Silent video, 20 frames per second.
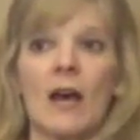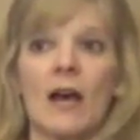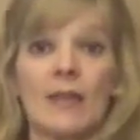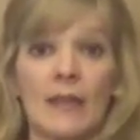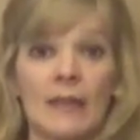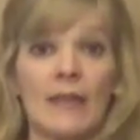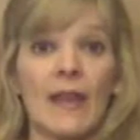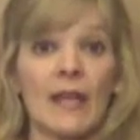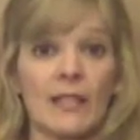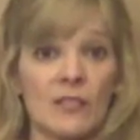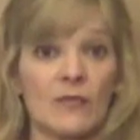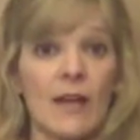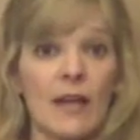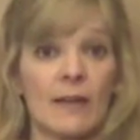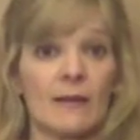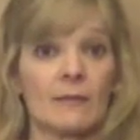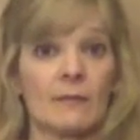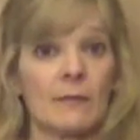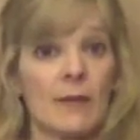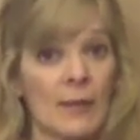then that's
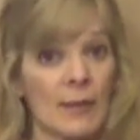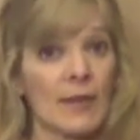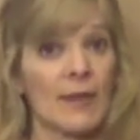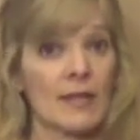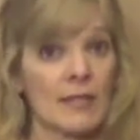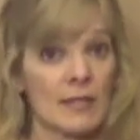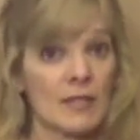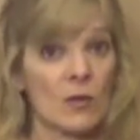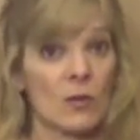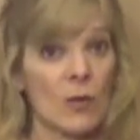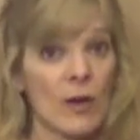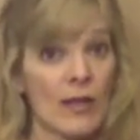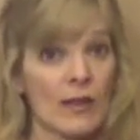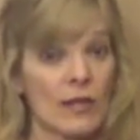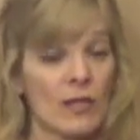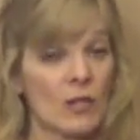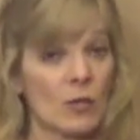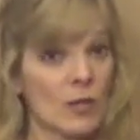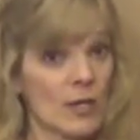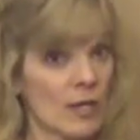fine. Maybe that's the way
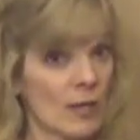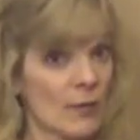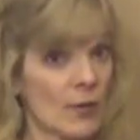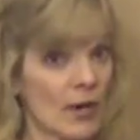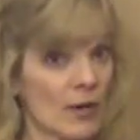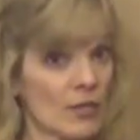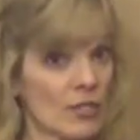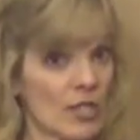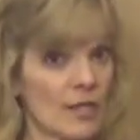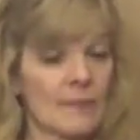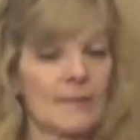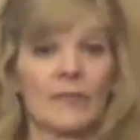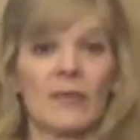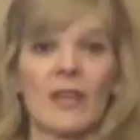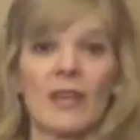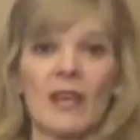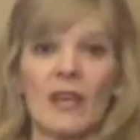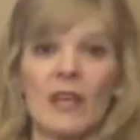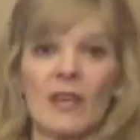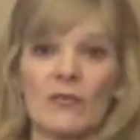that you can approach it.
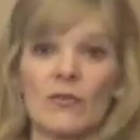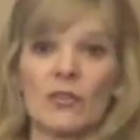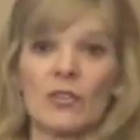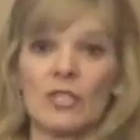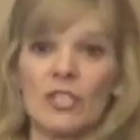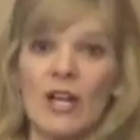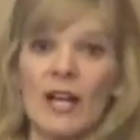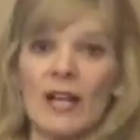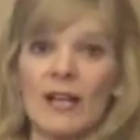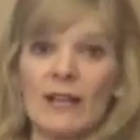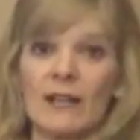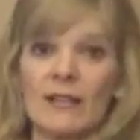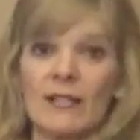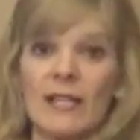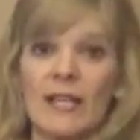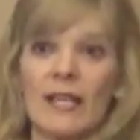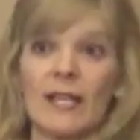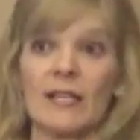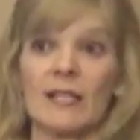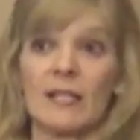If your
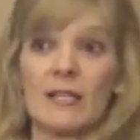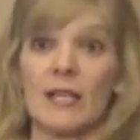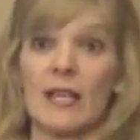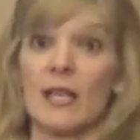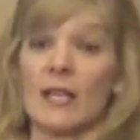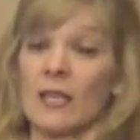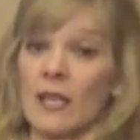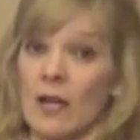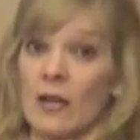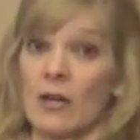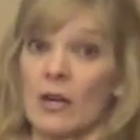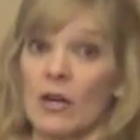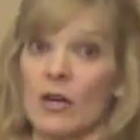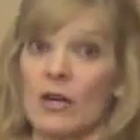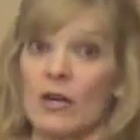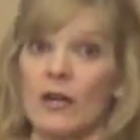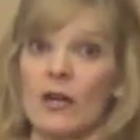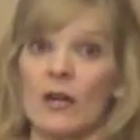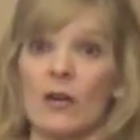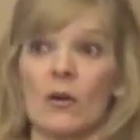child is
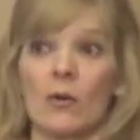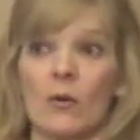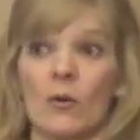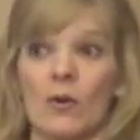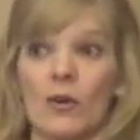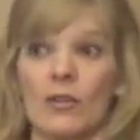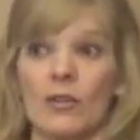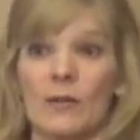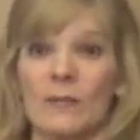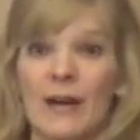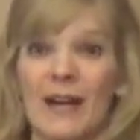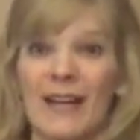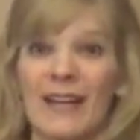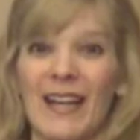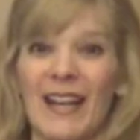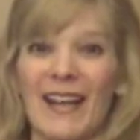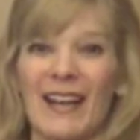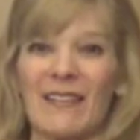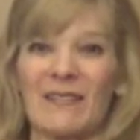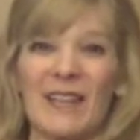younger, or you might
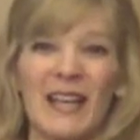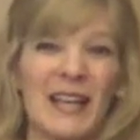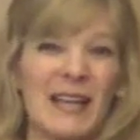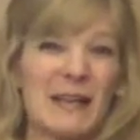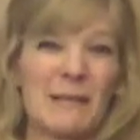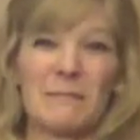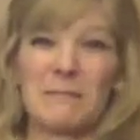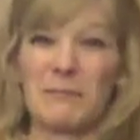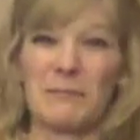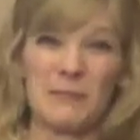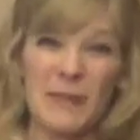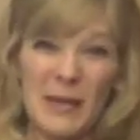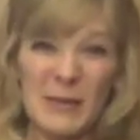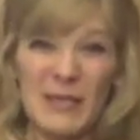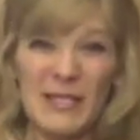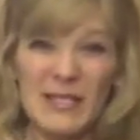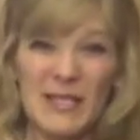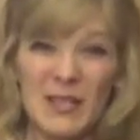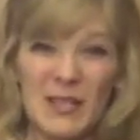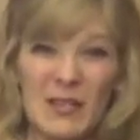have
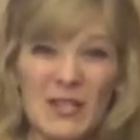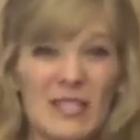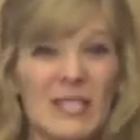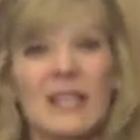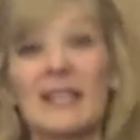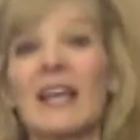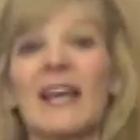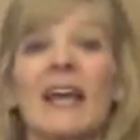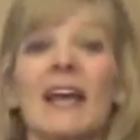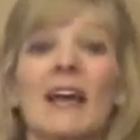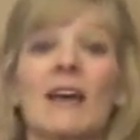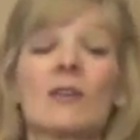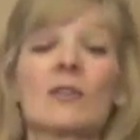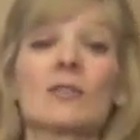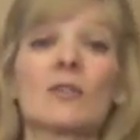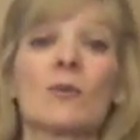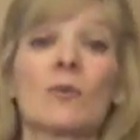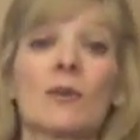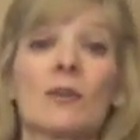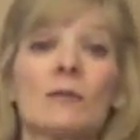babysitters in the
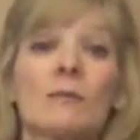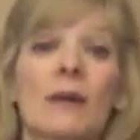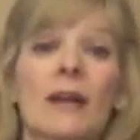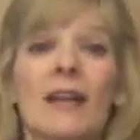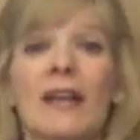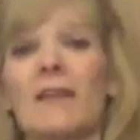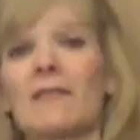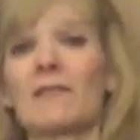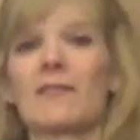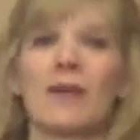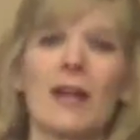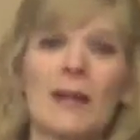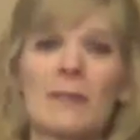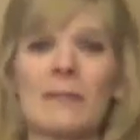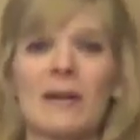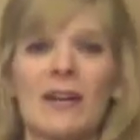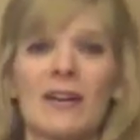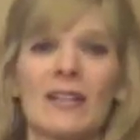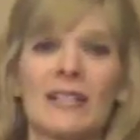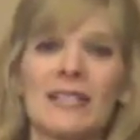house, or you might have
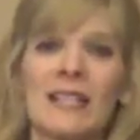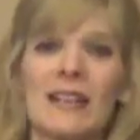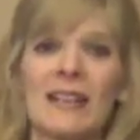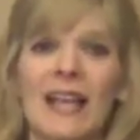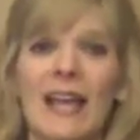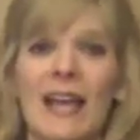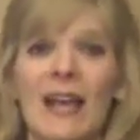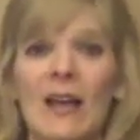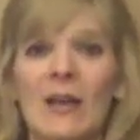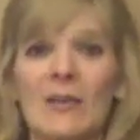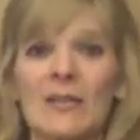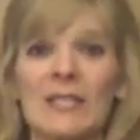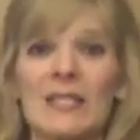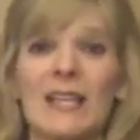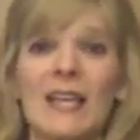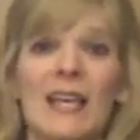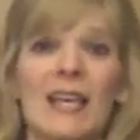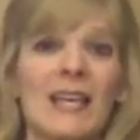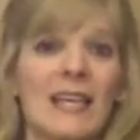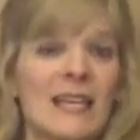grandparents in the
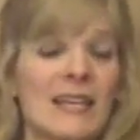house,